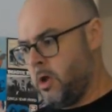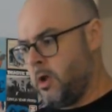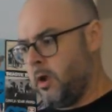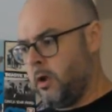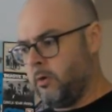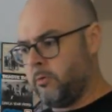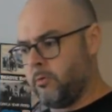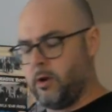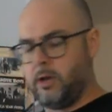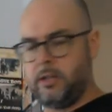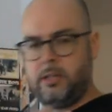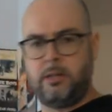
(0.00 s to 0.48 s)

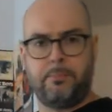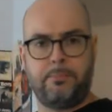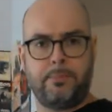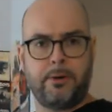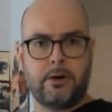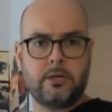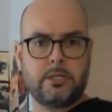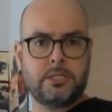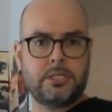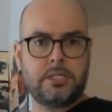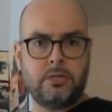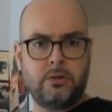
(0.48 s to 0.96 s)
right? The
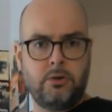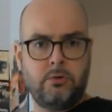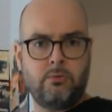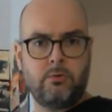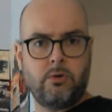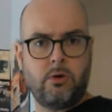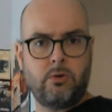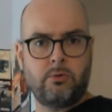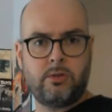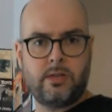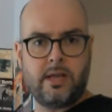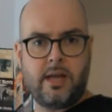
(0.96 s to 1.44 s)
person who
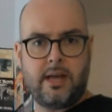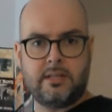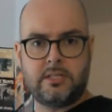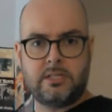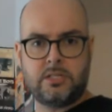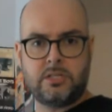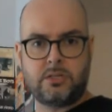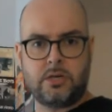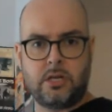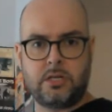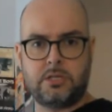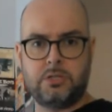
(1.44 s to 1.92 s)
wrote that
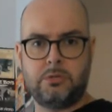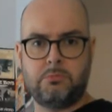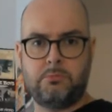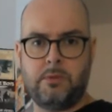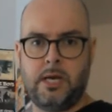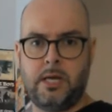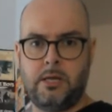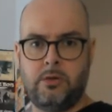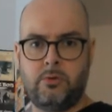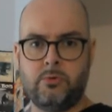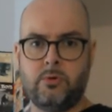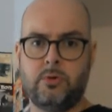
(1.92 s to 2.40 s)
instruction
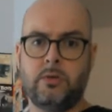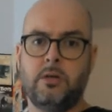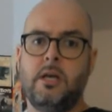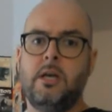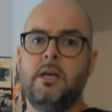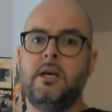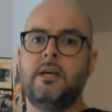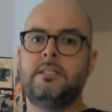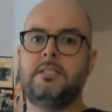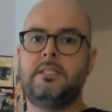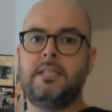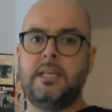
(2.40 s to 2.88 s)
manual
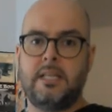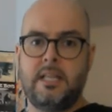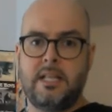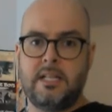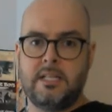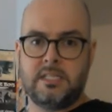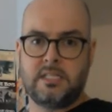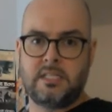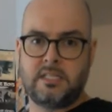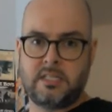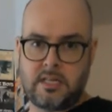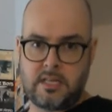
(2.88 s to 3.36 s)

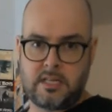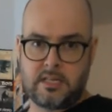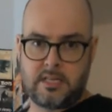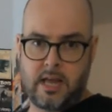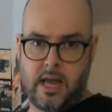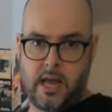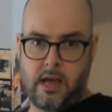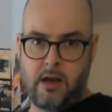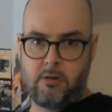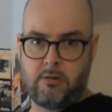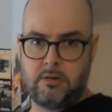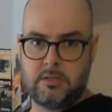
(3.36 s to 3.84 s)
didn't sit
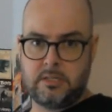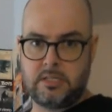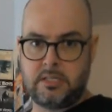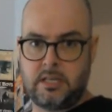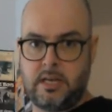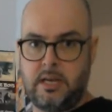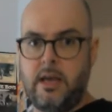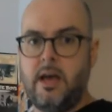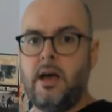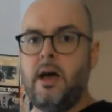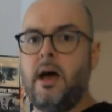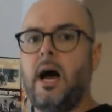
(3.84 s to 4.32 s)
down and
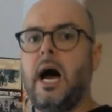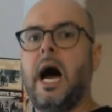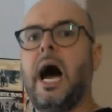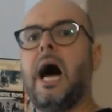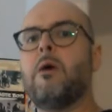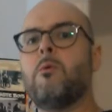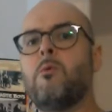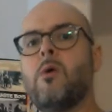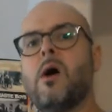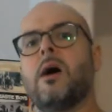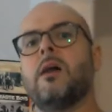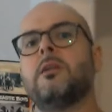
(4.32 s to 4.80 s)
say,
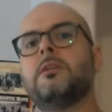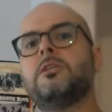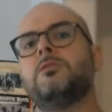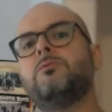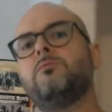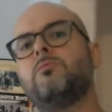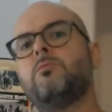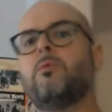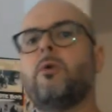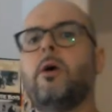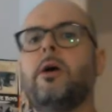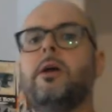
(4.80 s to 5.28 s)
I want to
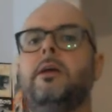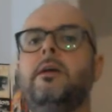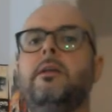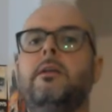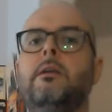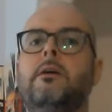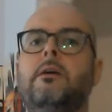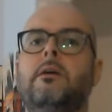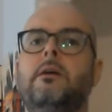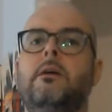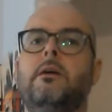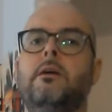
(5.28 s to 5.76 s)
write
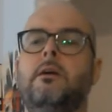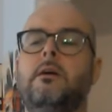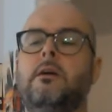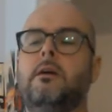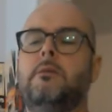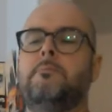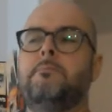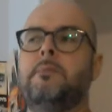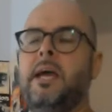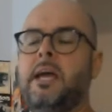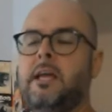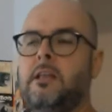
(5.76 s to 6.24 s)
a,
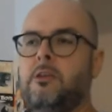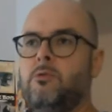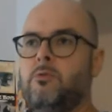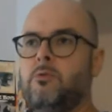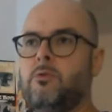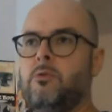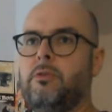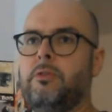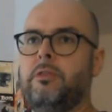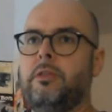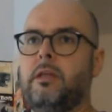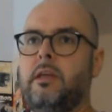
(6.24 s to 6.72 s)
a
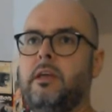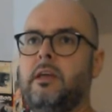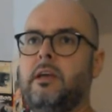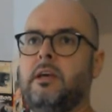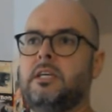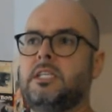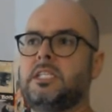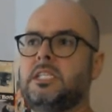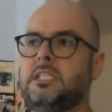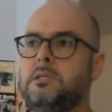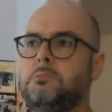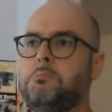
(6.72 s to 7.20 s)
manual that
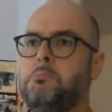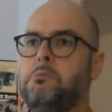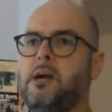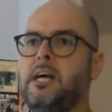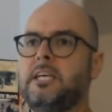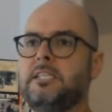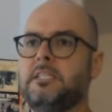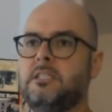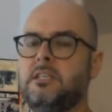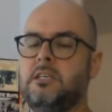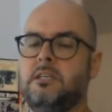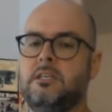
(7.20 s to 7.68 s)

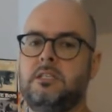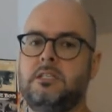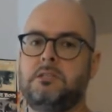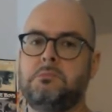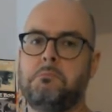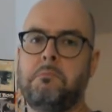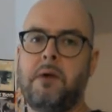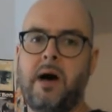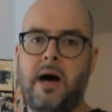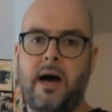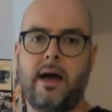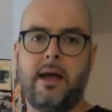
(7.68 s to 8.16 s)
expresses
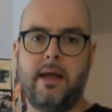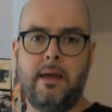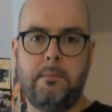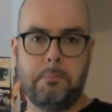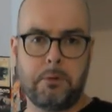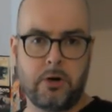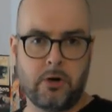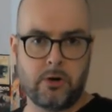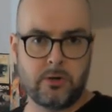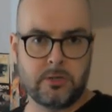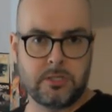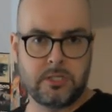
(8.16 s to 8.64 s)
my
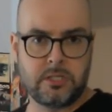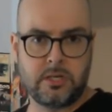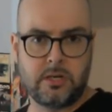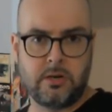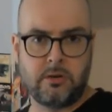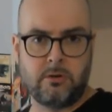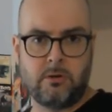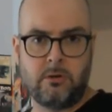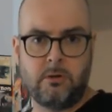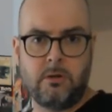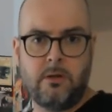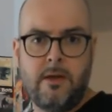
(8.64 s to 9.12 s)

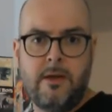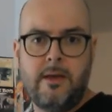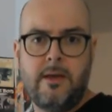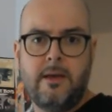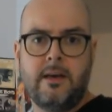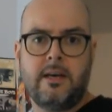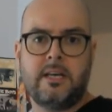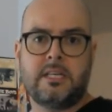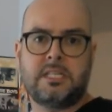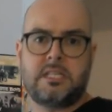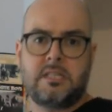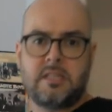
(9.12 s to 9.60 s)
personal
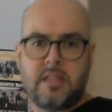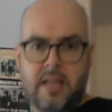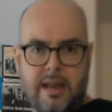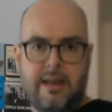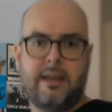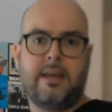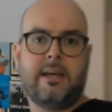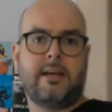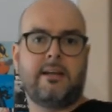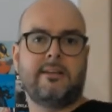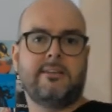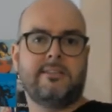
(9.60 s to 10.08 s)

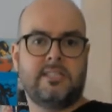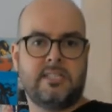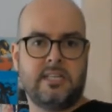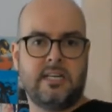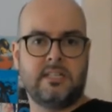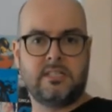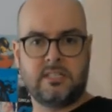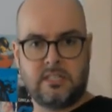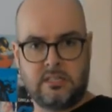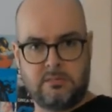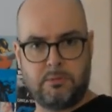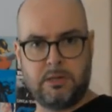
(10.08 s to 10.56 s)
aesthetic
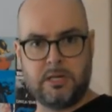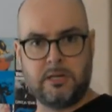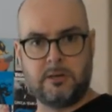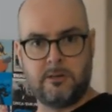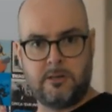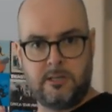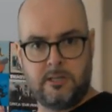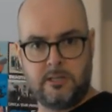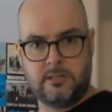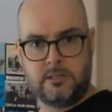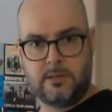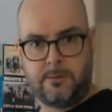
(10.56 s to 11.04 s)

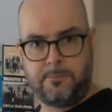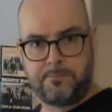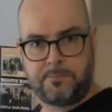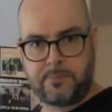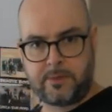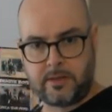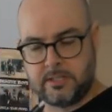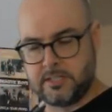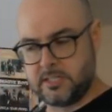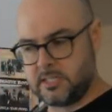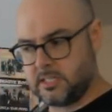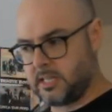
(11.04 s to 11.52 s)
sensibilities.
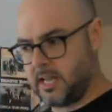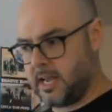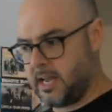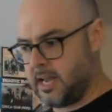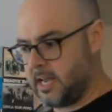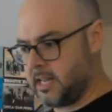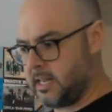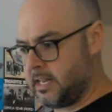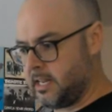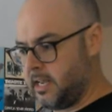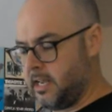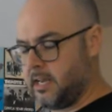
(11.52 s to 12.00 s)

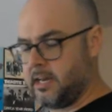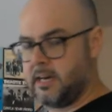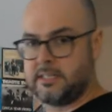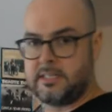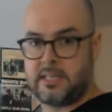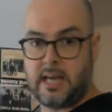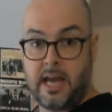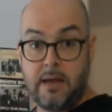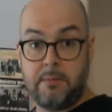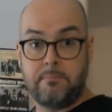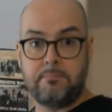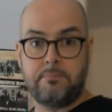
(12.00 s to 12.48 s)
Instead, they
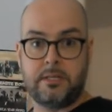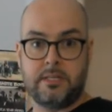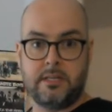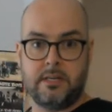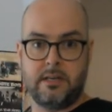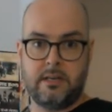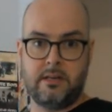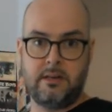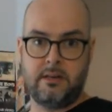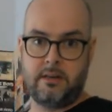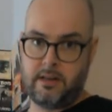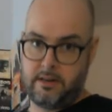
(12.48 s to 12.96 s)

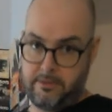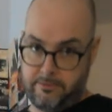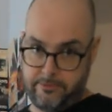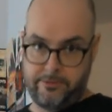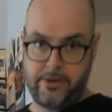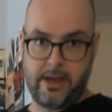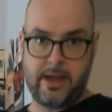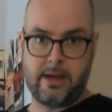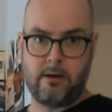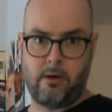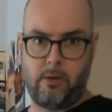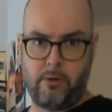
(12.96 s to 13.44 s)
attempted and
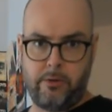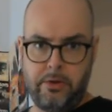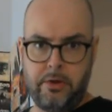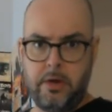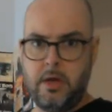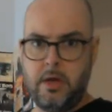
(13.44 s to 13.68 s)
failed